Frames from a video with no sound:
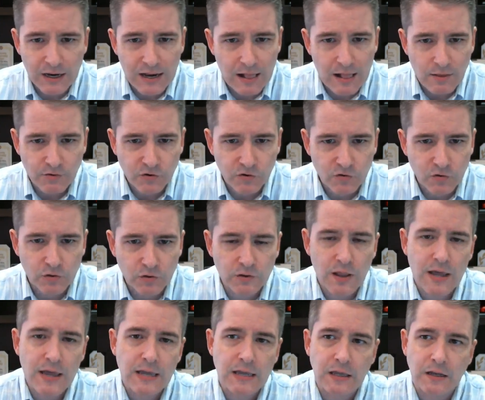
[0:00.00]
analysis looked
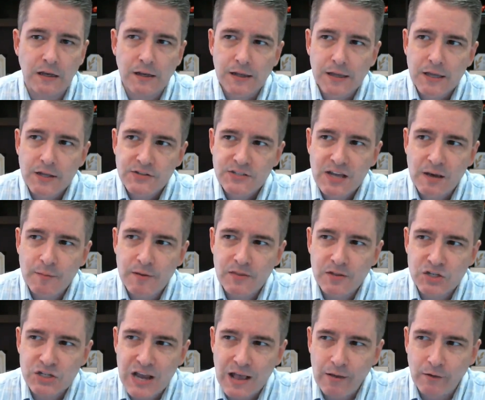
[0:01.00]
like, and tell me
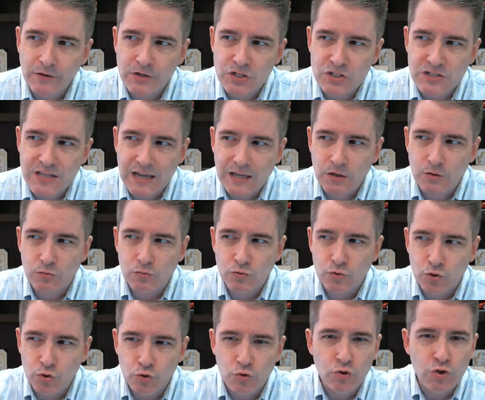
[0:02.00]
the challenges that you
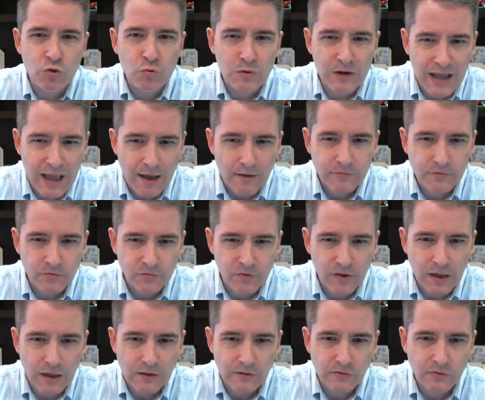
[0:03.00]
knew you would have to
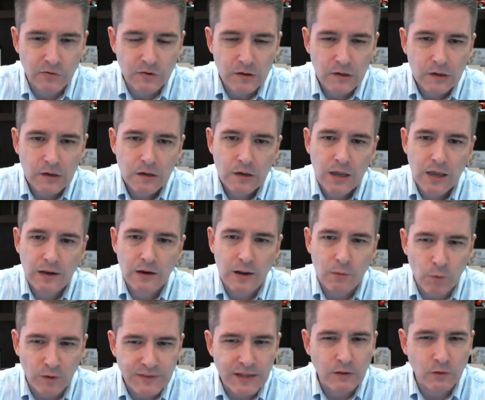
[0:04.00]
face
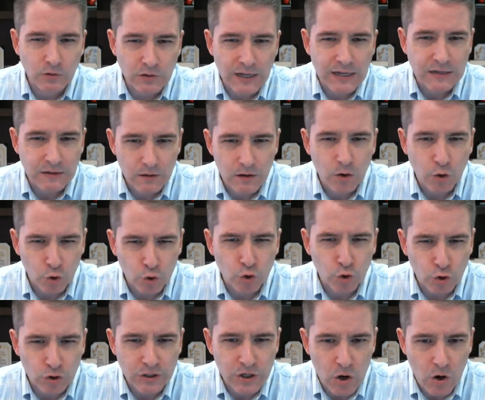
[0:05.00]
and what that looked like
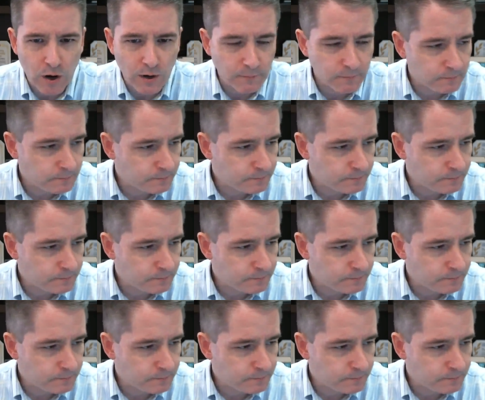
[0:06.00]
early on.